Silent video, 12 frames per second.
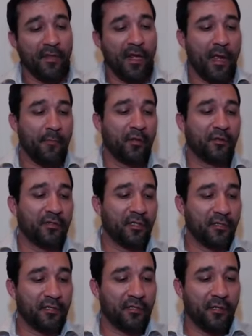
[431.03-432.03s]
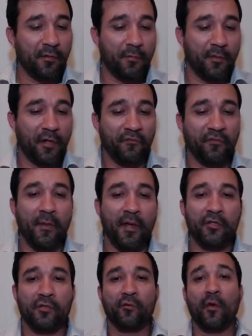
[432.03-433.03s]
I posted some
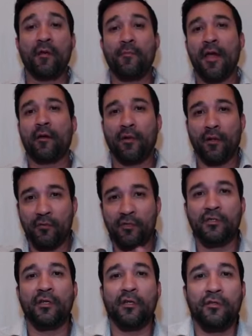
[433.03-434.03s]
information way back when I was uh,